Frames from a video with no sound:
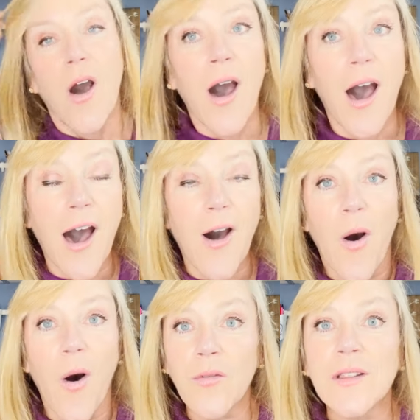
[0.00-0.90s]
Uh,
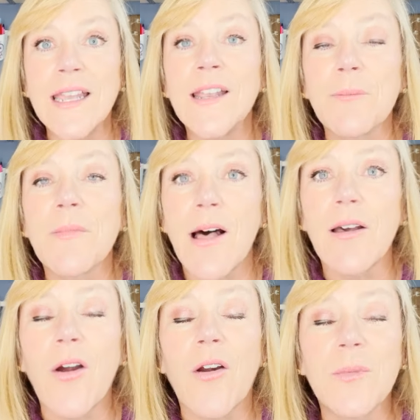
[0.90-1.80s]
only eat Mal
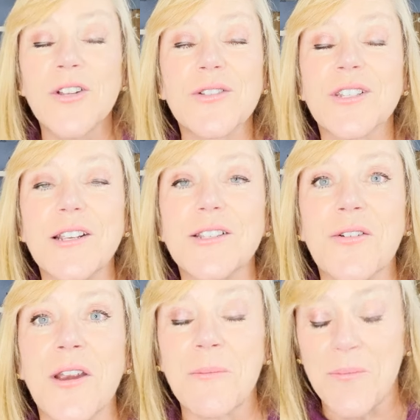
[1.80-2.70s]
or Mitchell's ice
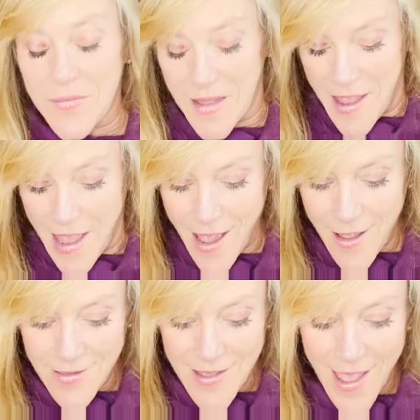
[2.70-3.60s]
cream.
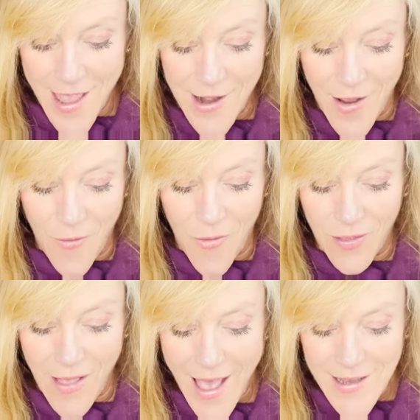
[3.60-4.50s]
And then
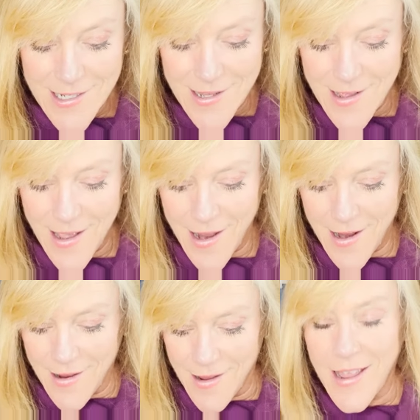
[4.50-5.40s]
last
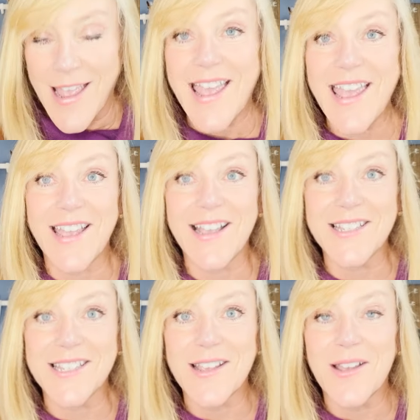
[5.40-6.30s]
thing
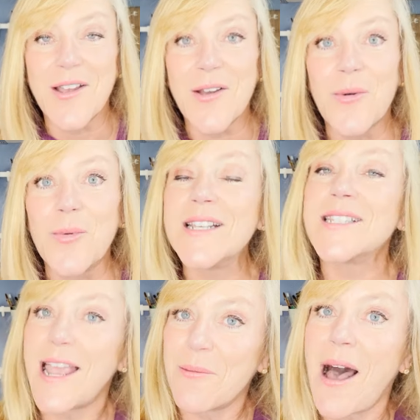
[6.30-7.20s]
is We
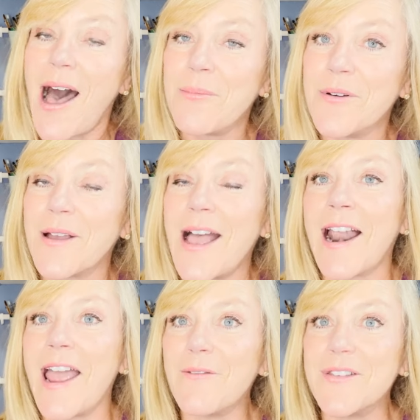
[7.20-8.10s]
Say Pop. And
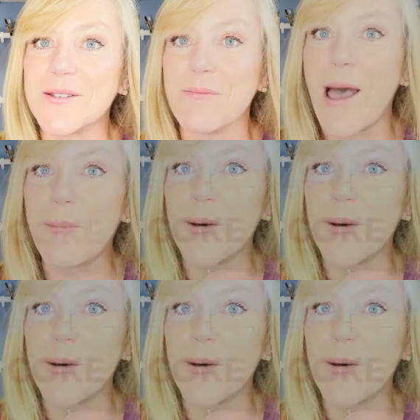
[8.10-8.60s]
I have this map